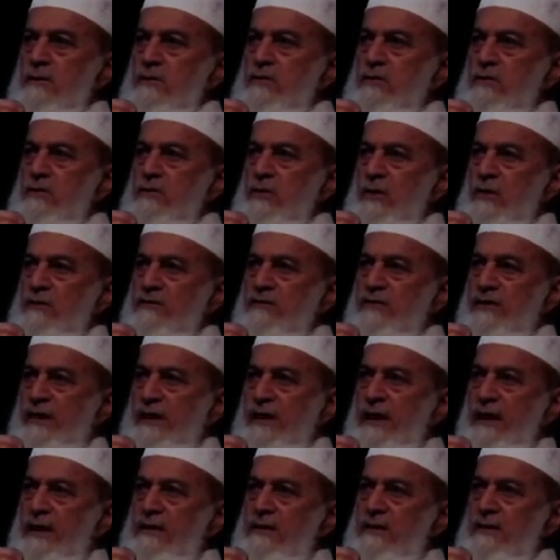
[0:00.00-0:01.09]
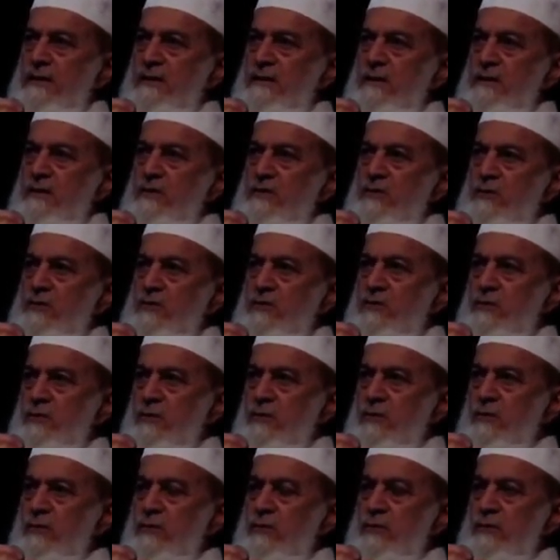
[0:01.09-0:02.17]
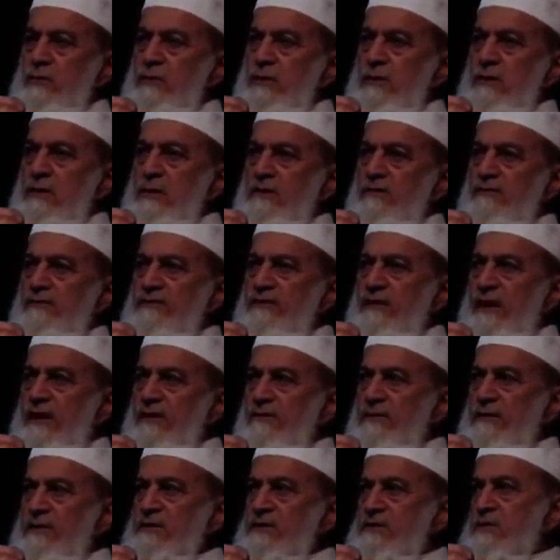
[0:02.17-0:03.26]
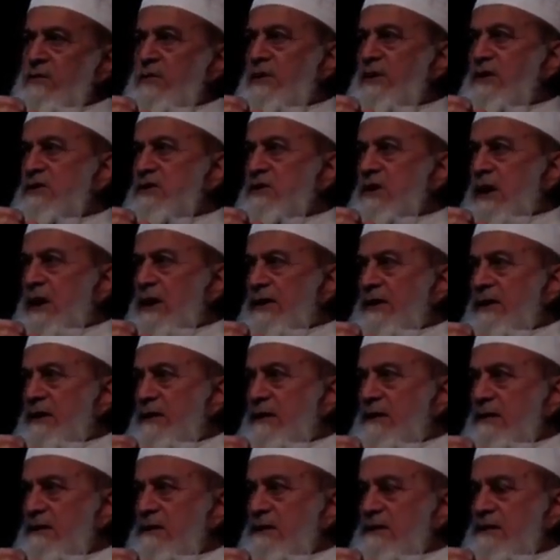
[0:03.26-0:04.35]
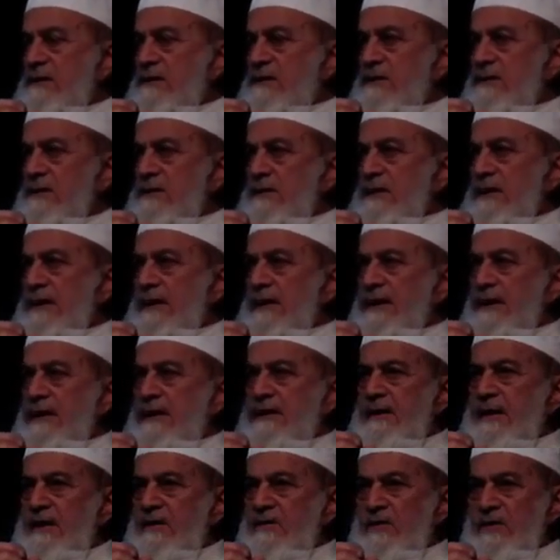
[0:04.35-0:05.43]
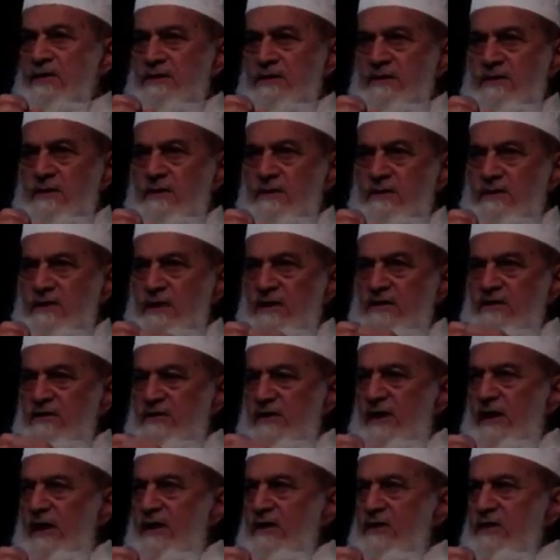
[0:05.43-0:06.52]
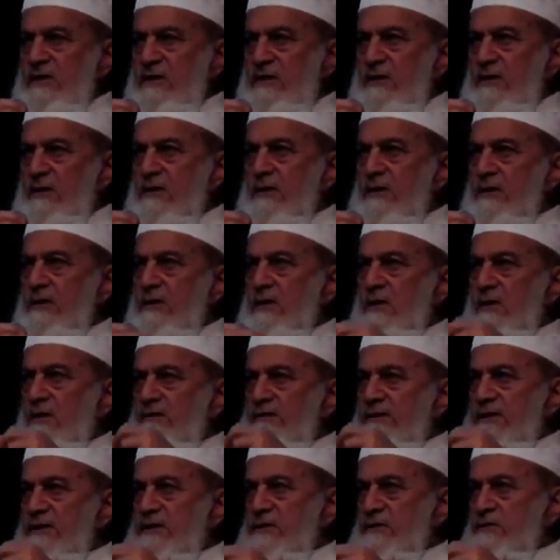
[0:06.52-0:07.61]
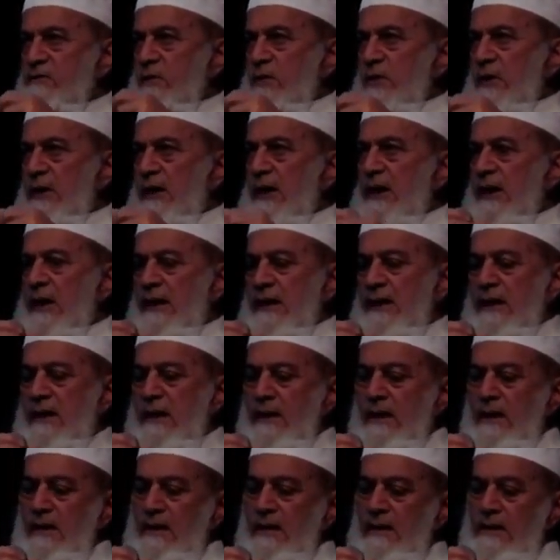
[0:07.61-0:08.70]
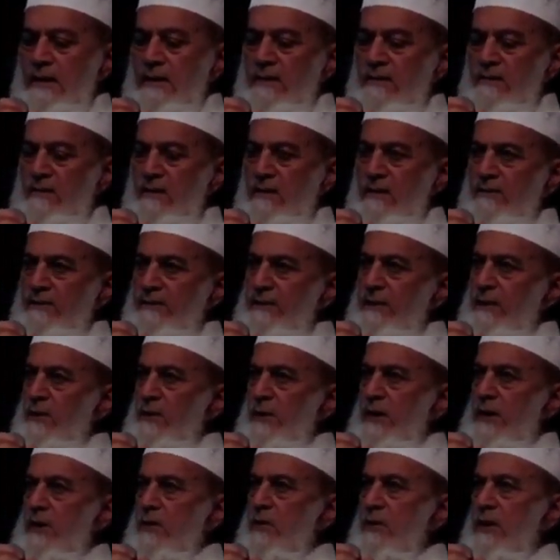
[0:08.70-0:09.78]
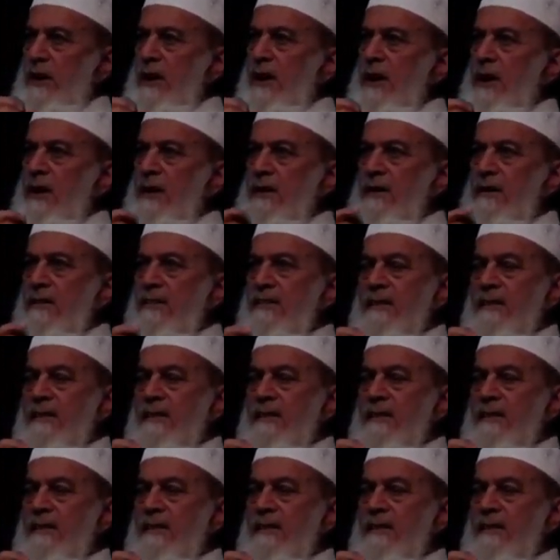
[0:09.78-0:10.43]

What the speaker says: Do not forget to do favors to each other. That was translation of the small ayah of the Holy Quran.